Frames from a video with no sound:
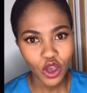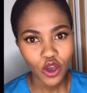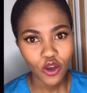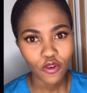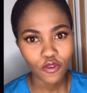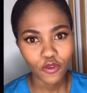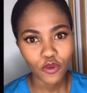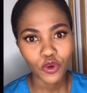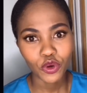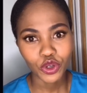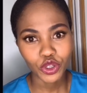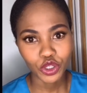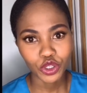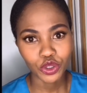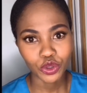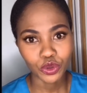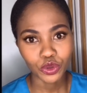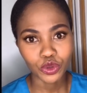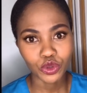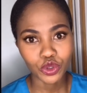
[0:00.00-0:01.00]
for
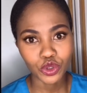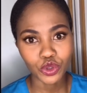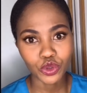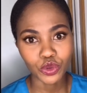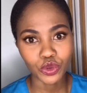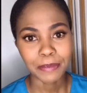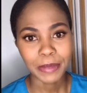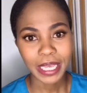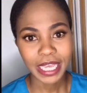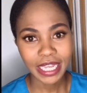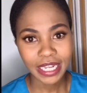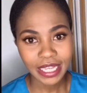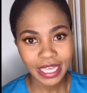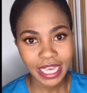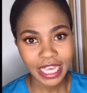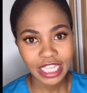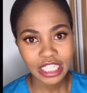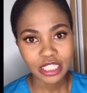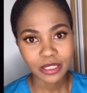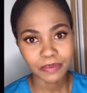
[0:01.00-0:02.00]
you to
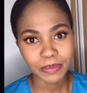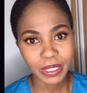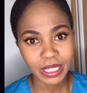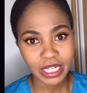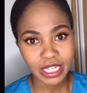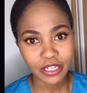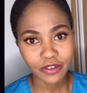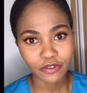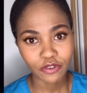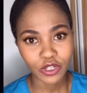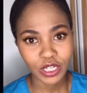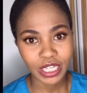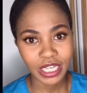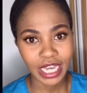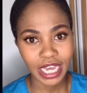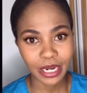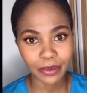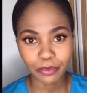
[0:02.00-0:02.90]
engage meaningfully and